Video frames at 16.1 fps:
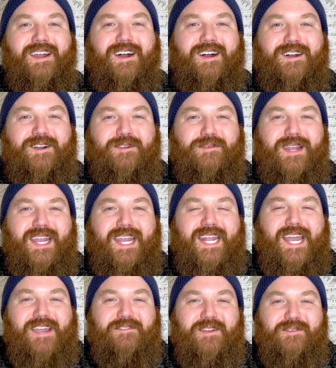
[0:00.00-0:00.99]
All right,
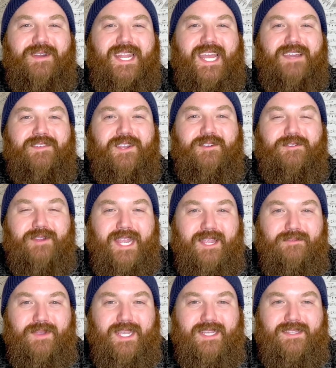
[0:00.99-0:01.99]
everyone, have a
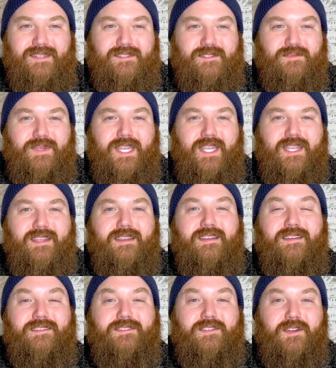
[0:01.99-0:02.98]
great week this week.
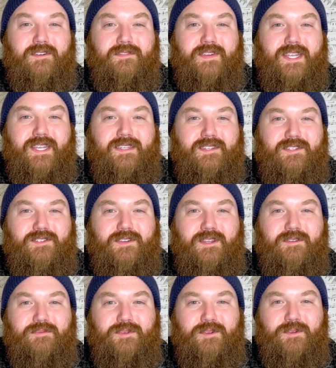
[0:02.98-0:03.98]
Don't forget to
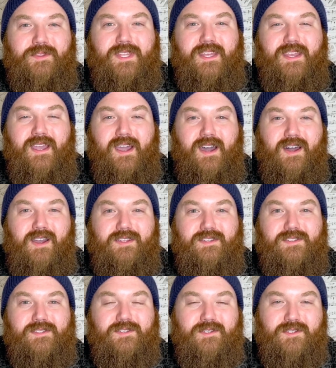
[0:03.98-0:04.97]
join Ruth on
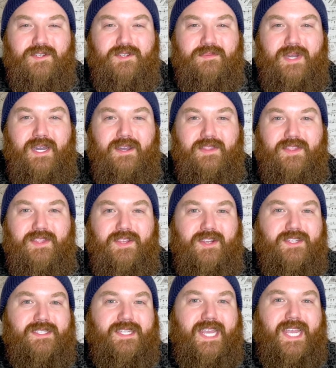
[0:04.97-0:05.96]
Zoom on
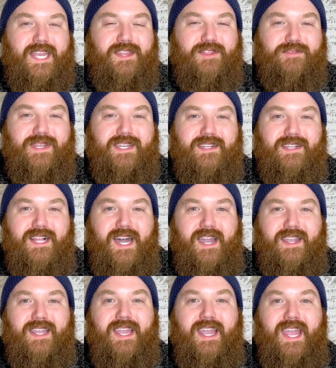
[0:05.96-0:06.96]
Thursday at 3
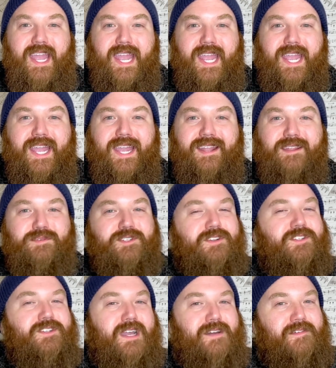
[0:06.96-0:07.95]
o'clock, and I'm sure
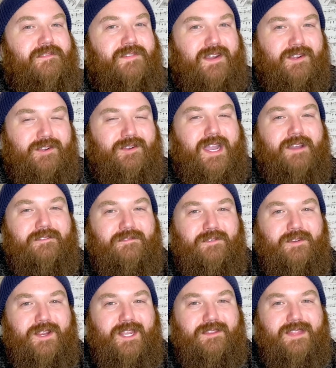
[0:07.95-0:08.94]
she'll have a fun craft
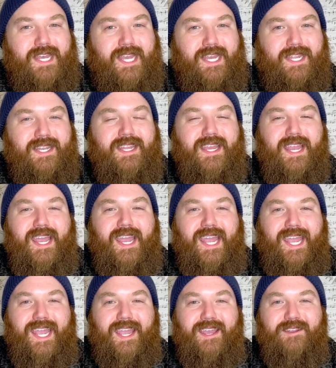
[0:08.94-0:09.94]
for you then,
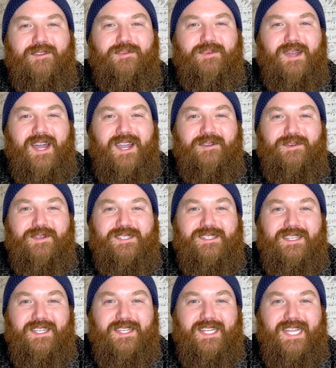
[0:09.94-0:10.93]
and I will
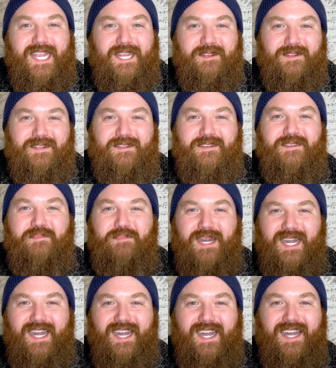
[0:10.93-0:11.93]
see you later.
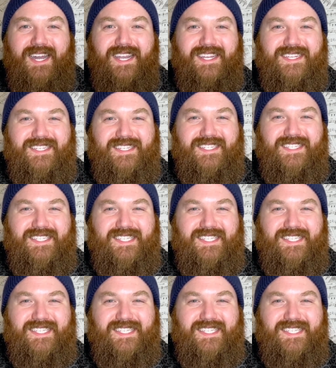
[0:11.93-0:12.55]
Bye.